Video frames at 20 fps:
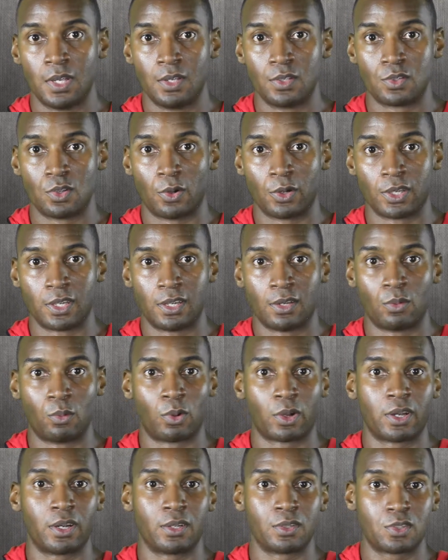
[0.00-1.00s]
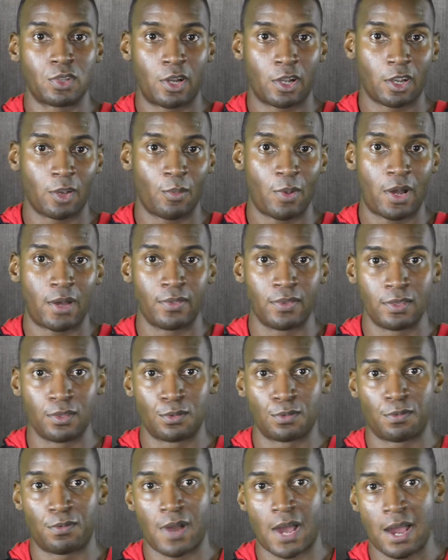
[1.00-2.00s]
So again, we're gonna talk about
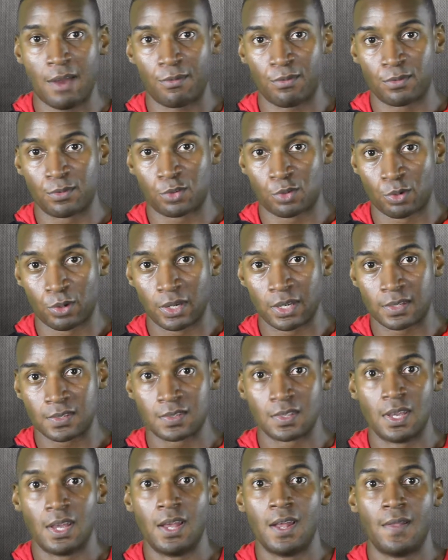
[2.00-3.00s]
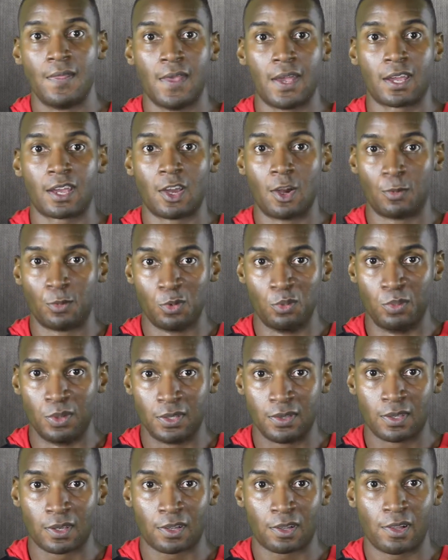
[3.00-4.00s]
these five tricks that can help you
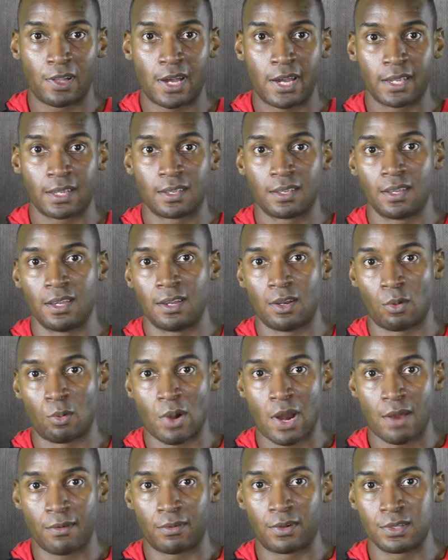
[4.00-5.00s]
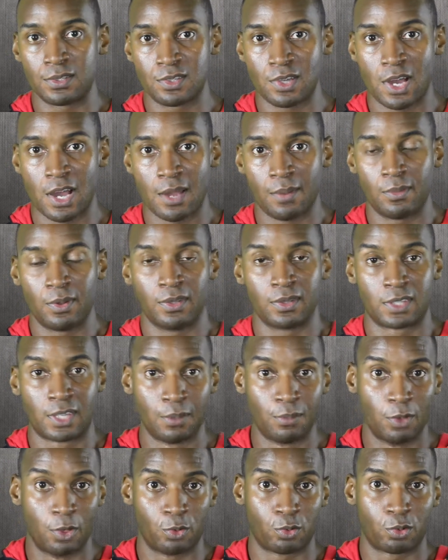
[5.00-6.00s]
beat the clock and arrive on time and
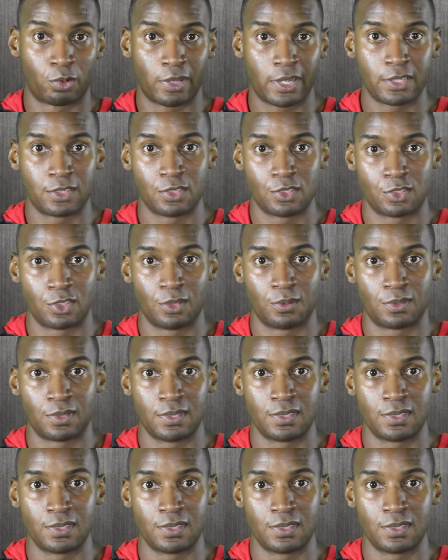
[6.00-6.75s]
keep those relationships